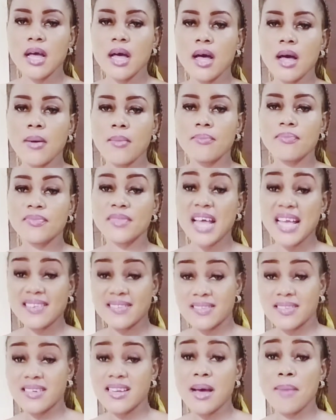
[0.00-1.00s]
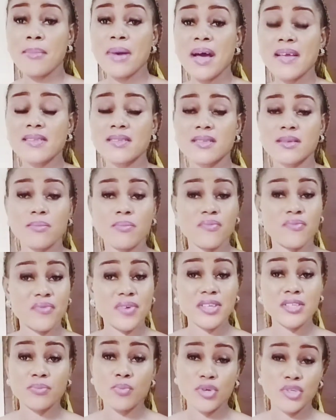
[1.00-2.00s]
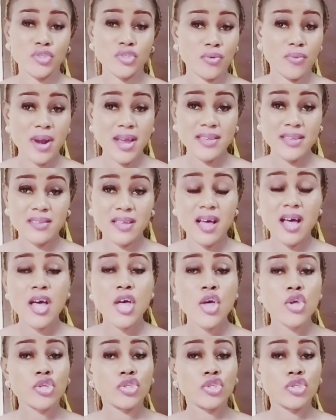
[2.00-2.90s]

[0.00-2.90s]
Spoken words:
niacinamide face moisturizer,